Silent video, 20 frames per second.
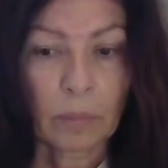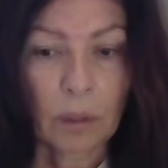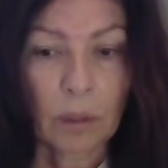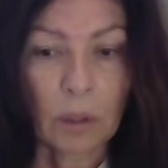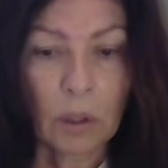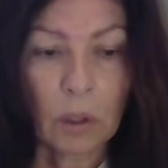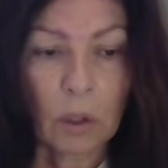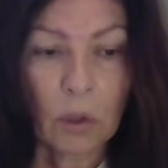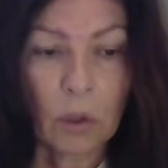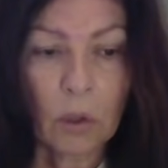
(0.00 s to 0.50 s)

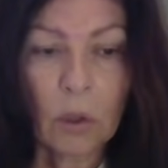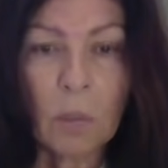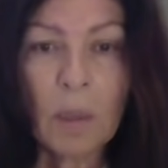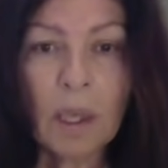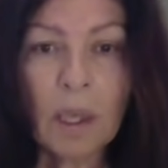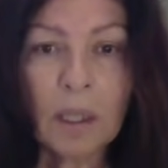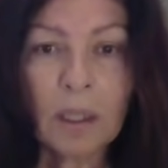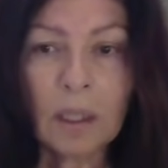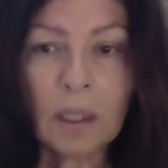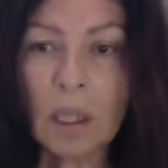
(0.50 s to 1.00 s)
You know, you
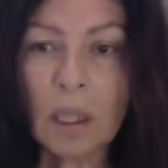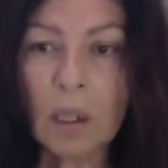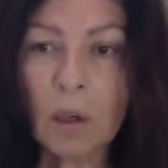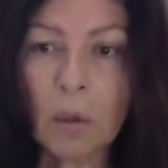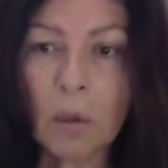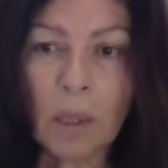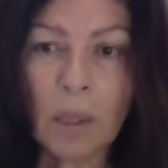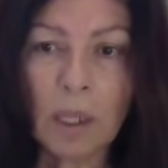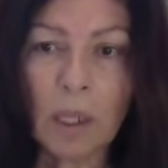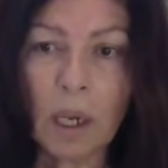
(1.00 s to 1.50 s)
may think,
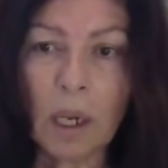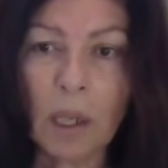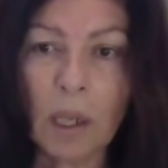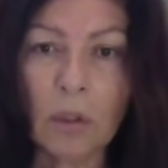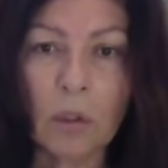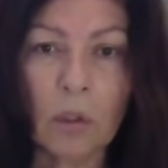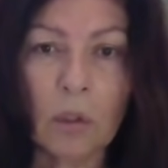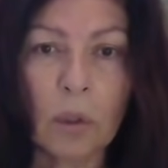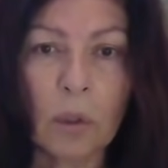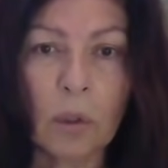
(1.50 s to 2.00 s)
oh my
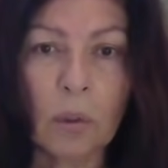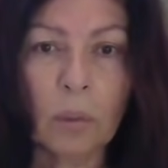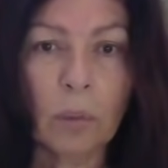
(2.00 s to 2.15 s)
God, you know,